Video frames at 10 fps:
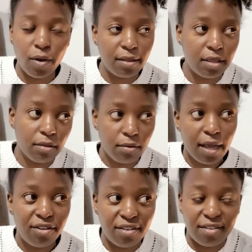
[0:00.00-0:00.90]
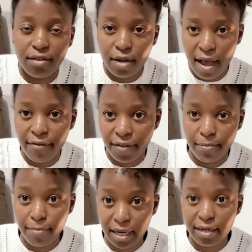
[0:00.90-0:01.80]
I just haven't
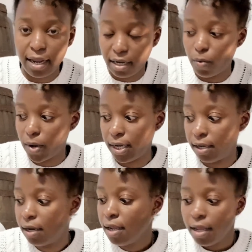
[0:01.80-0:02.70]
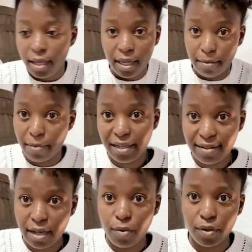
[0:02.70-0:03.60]
met anyone in my
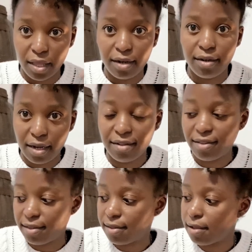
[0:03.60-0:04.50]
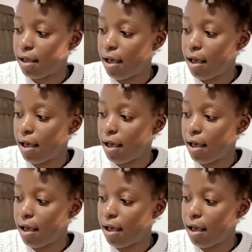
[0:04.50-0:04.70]
circle that does,